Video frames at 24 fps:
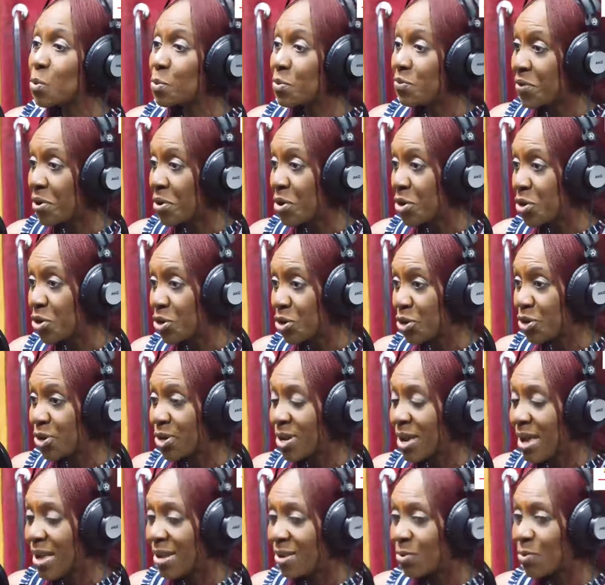it'll be very good.
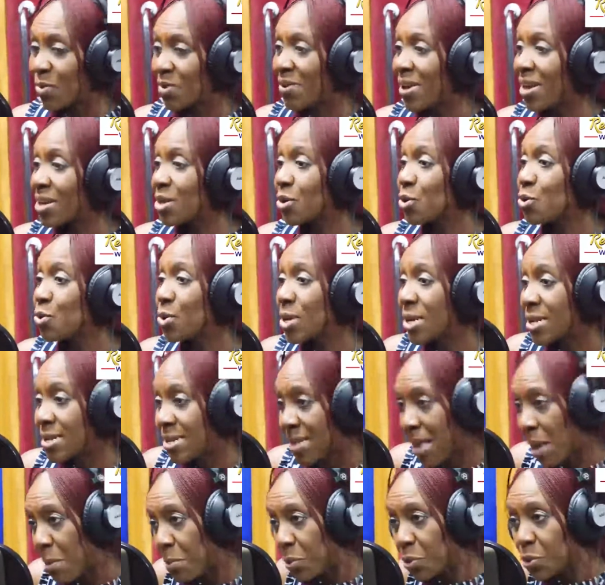And we've had a good
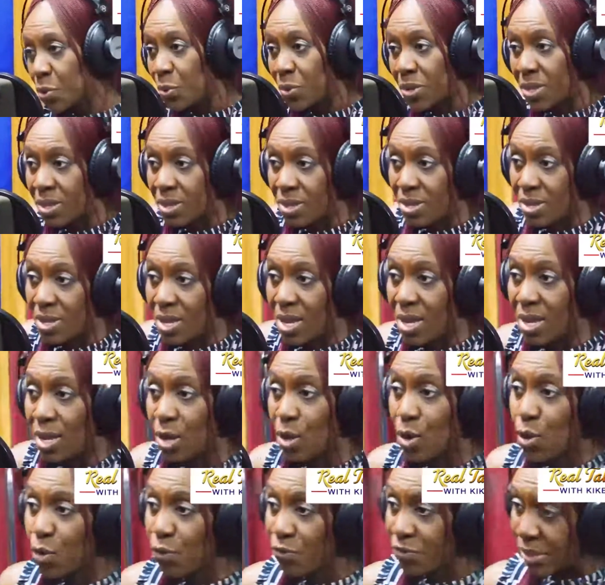example with the
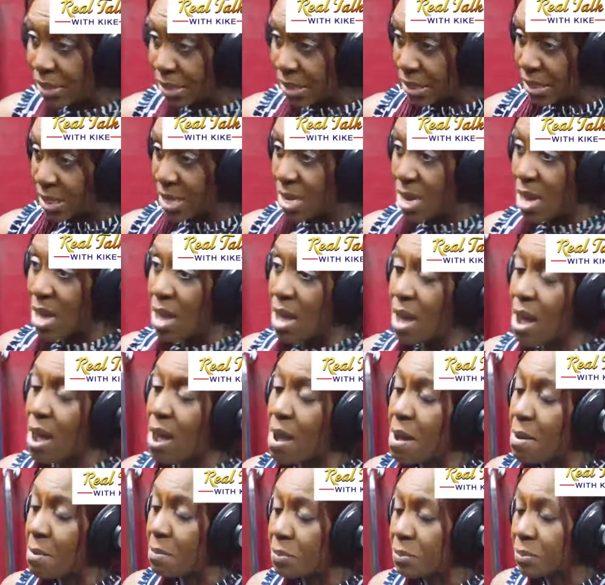COVID
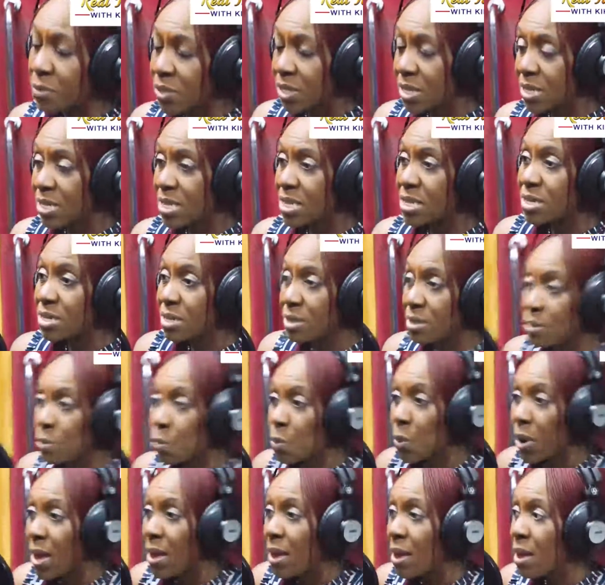
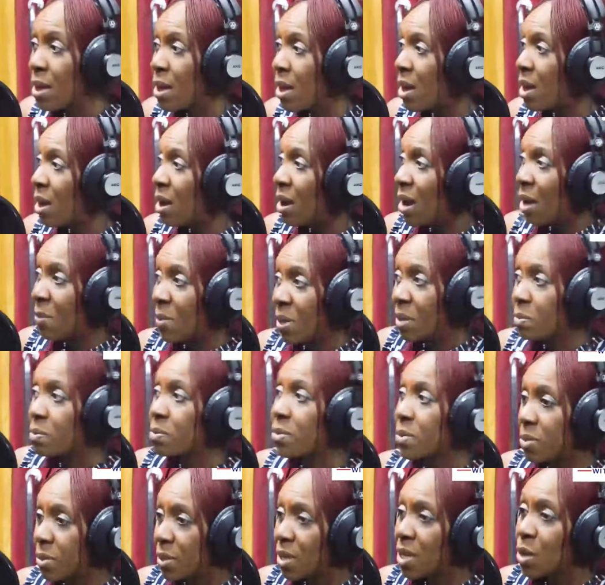season, where
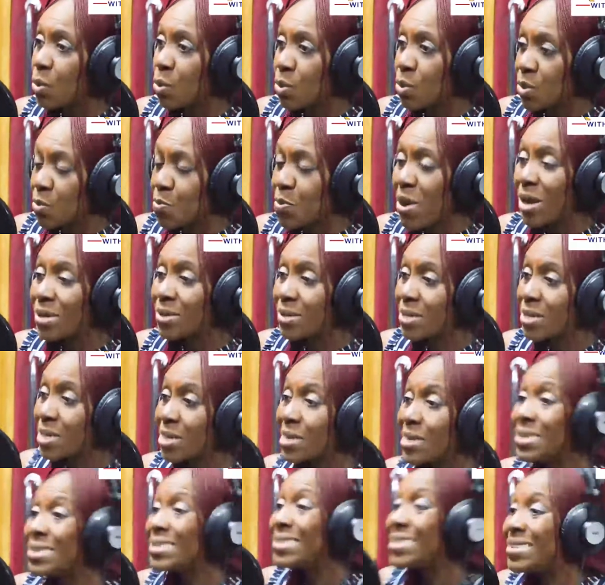it was
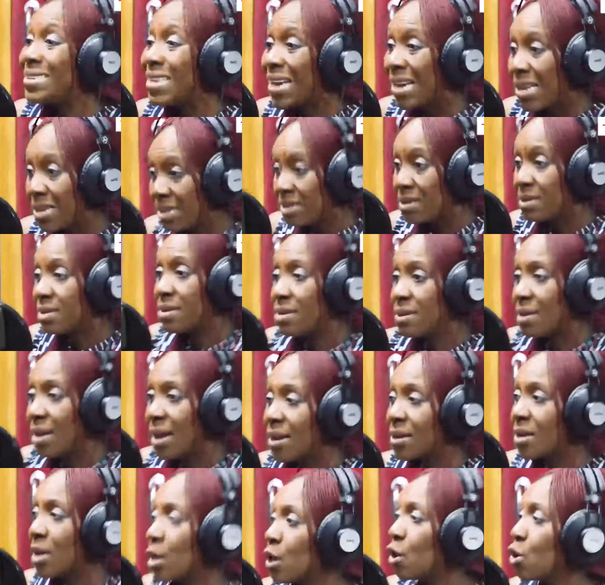practically dead,
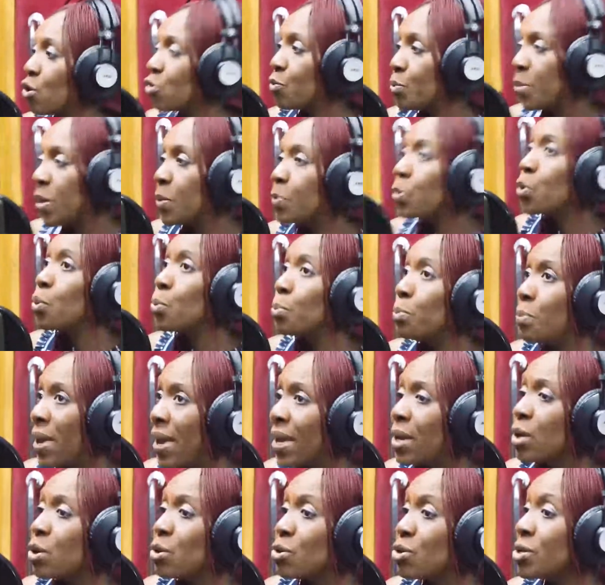and a lot of people
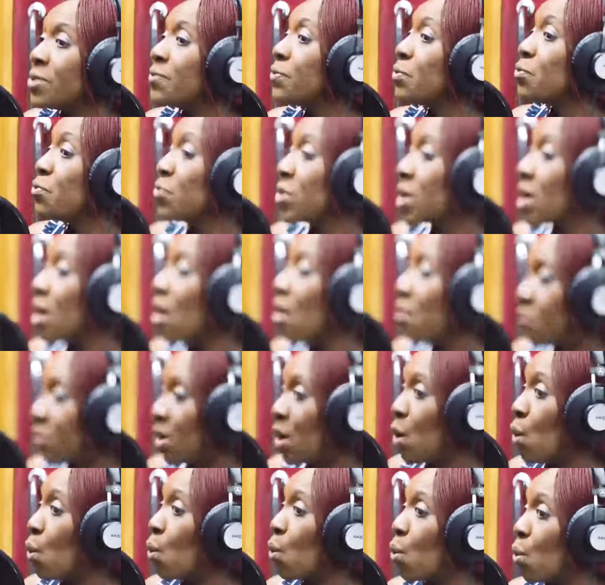may not even
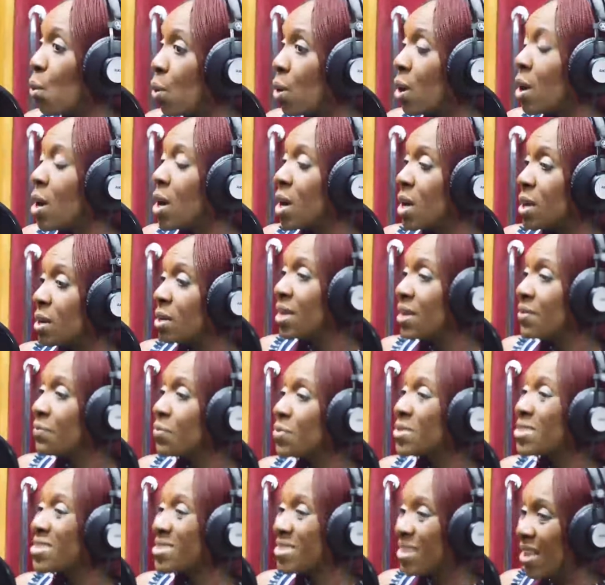recover or
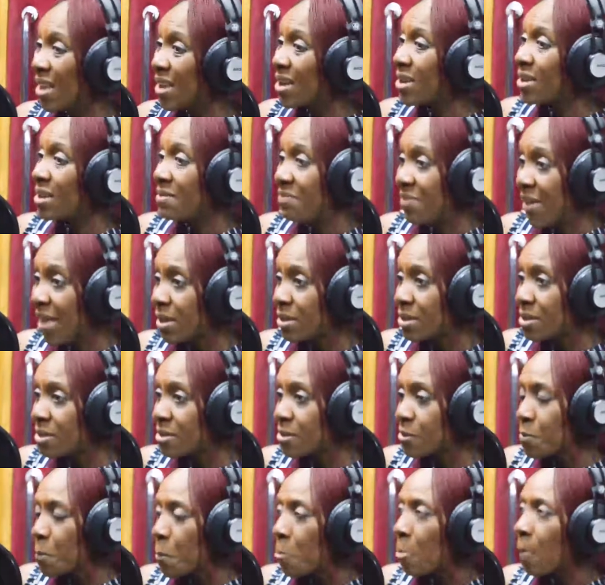even stay in
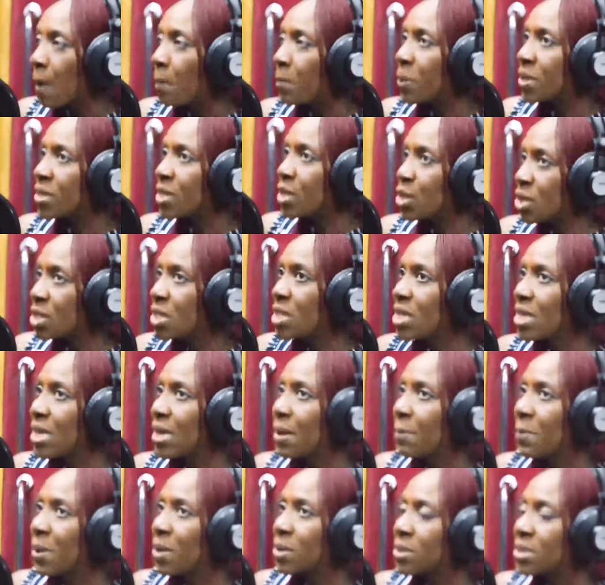events. But the good
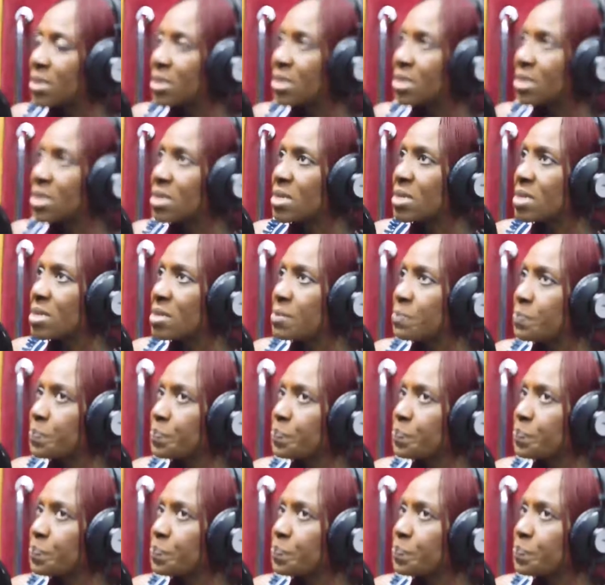thing about it is,